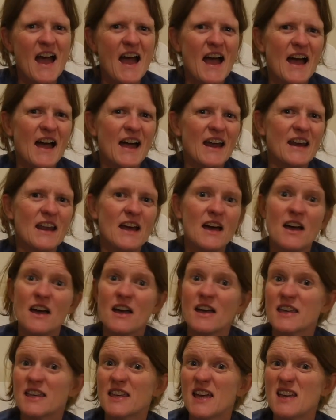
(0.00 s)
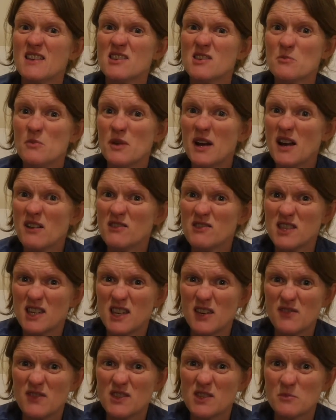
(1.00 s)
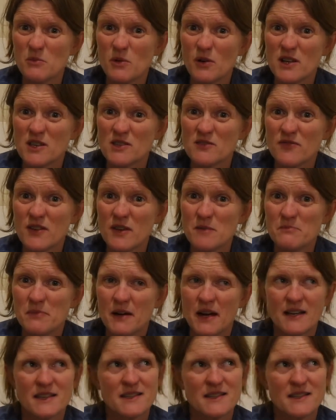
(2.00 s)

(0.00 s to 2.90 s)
And get someone else to give you some honest feedback.